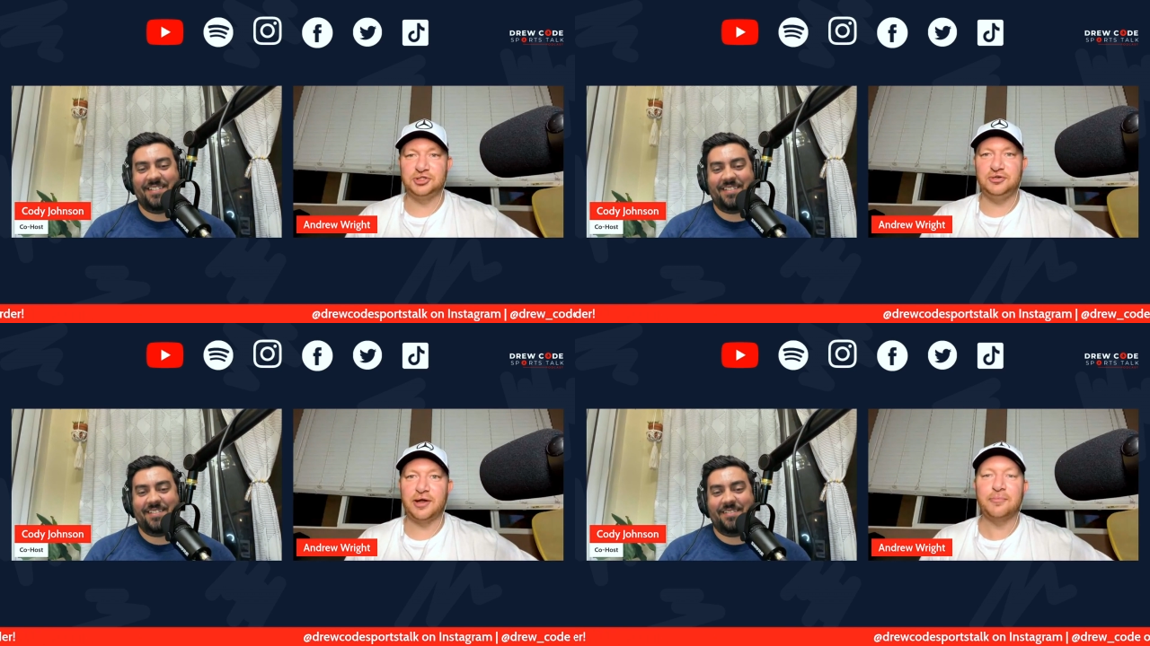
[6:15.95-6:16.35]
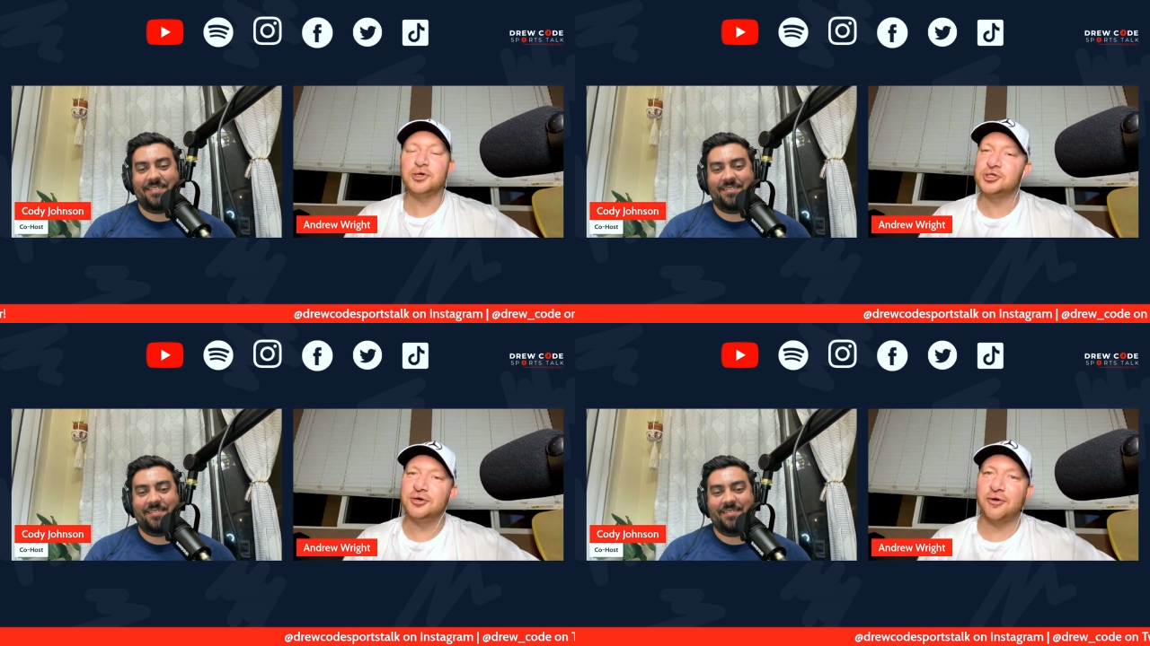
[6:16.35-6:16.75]
Speaker 1: shoot, I'm
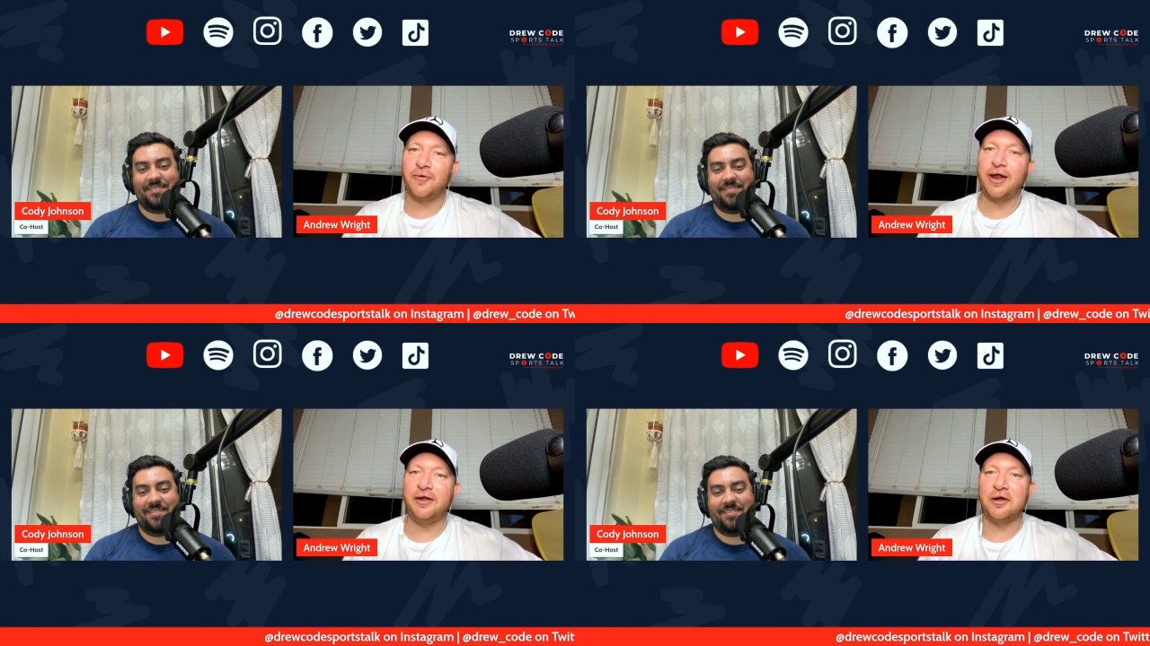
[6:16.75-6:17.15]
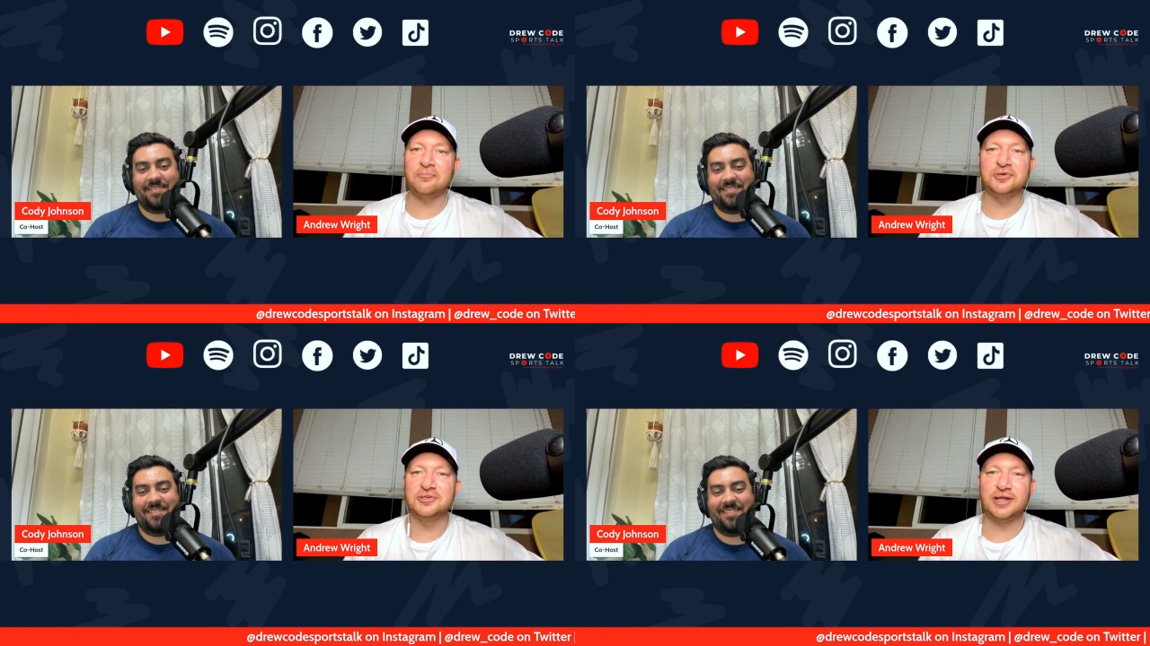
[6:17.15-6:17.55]
gonna shoot it right
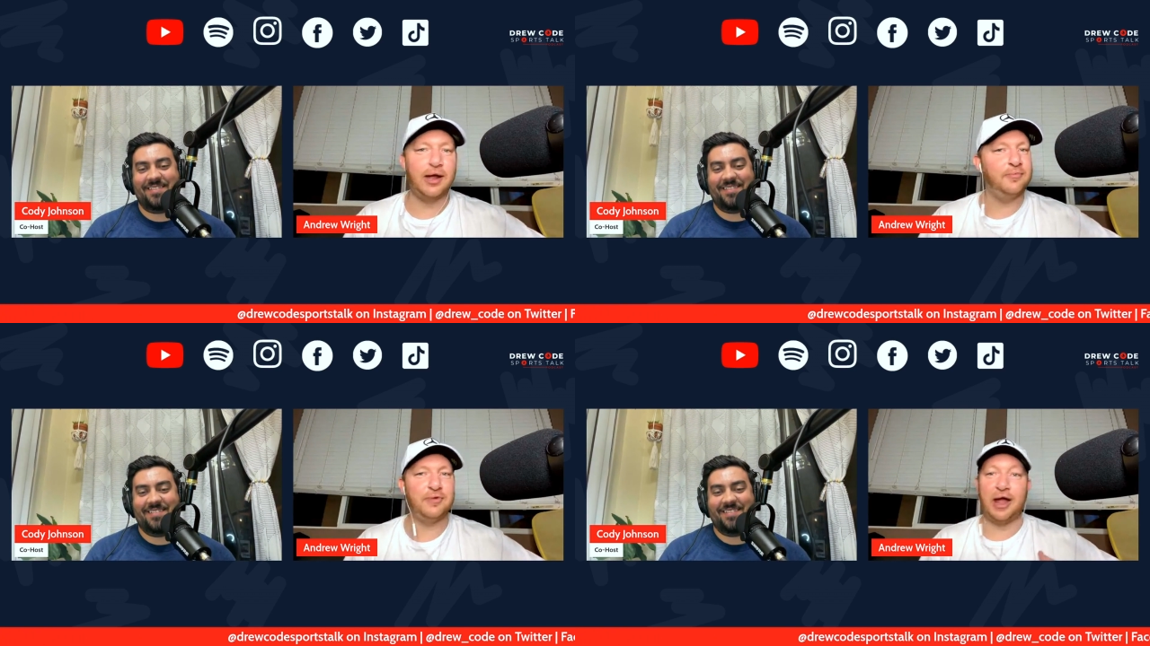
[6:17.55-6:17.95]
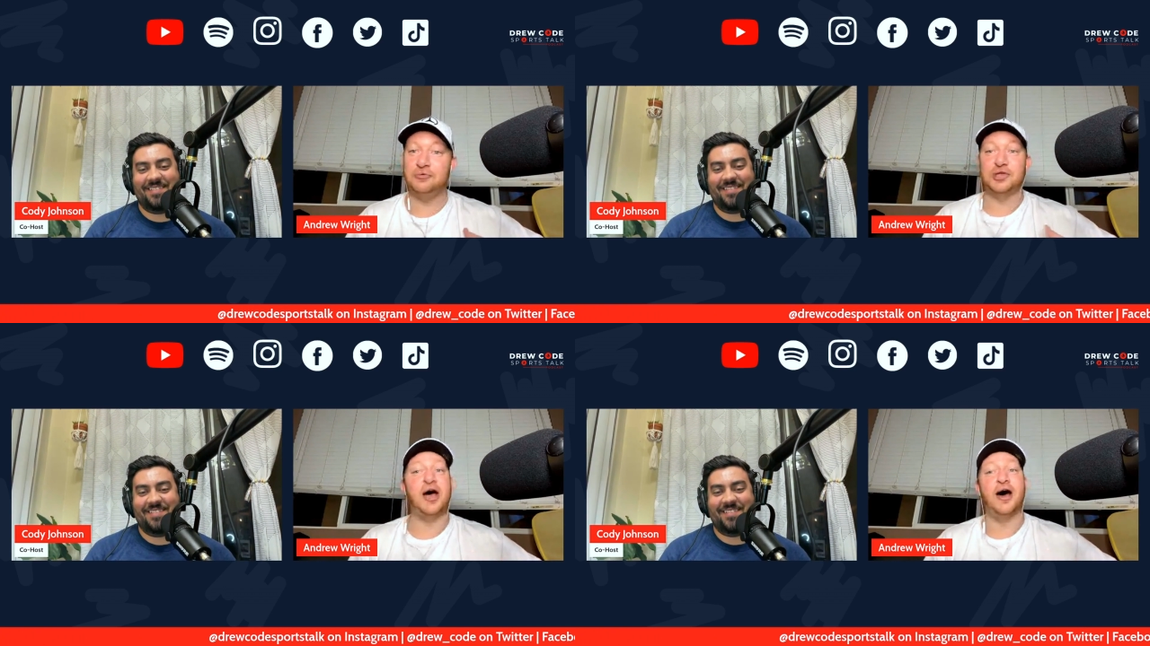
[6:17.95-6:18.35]
here. I'm gonna.
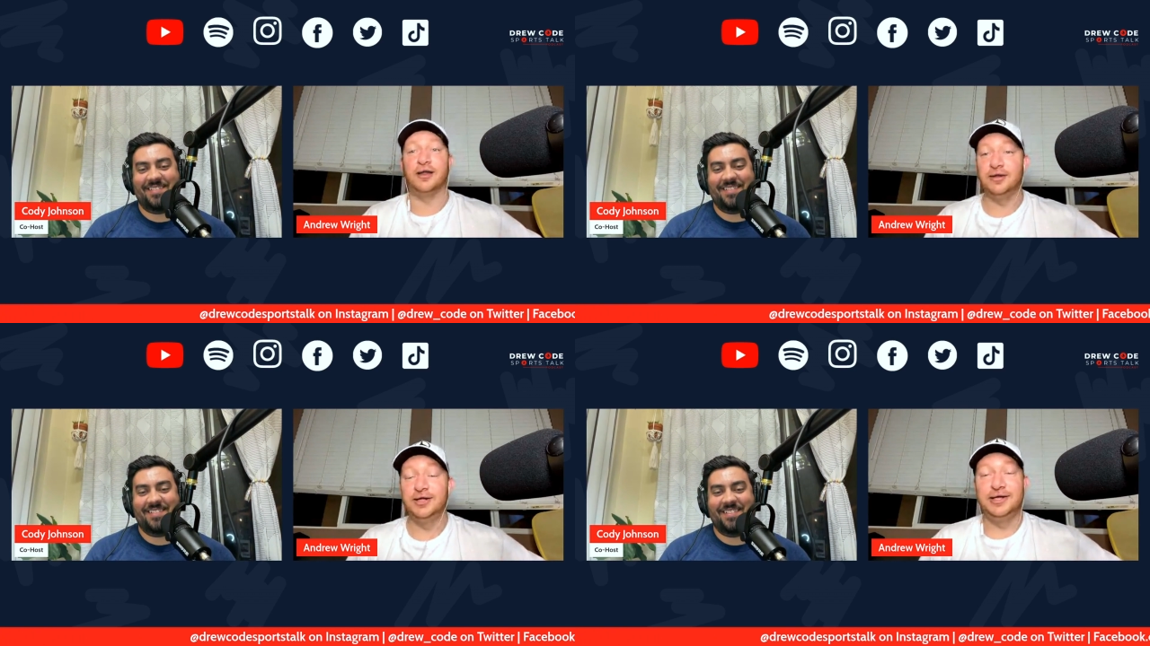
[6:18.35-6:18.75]
i was hot.